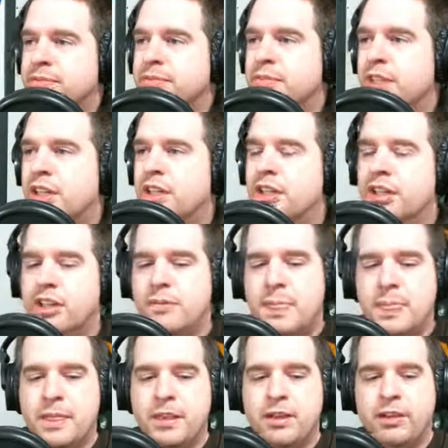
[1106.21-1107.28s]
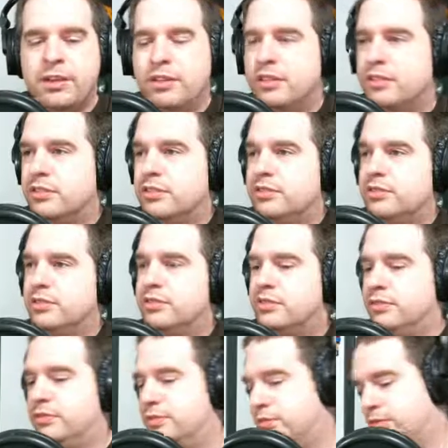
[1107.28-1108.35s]
Yeah. Well, since it doesn't have
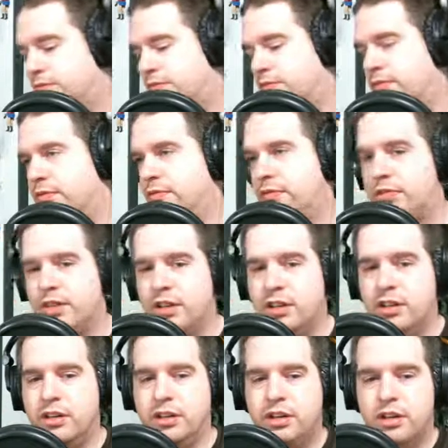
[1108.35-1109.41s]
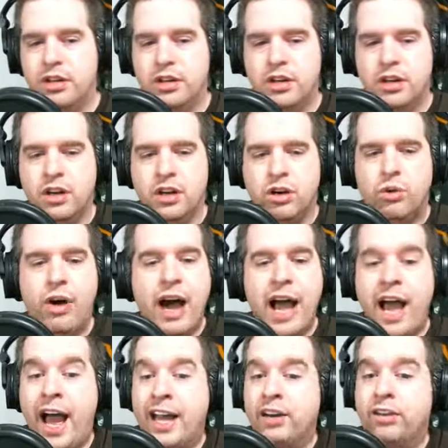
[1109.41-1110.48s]
Blu-ray like the PlayStation. Right? Well,
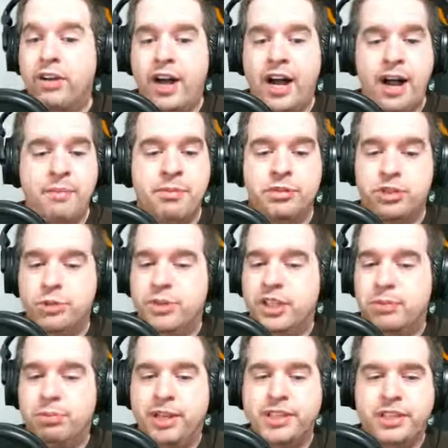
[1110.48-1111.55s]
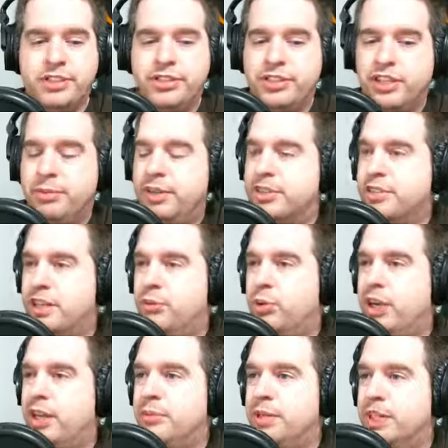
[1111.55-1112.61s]
I don't. I'm assuming the PlayStation is going to be the same
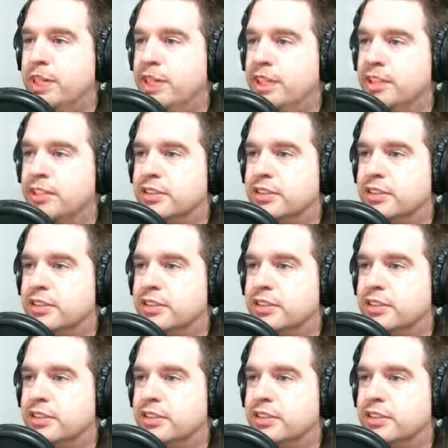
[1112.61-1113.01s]
way because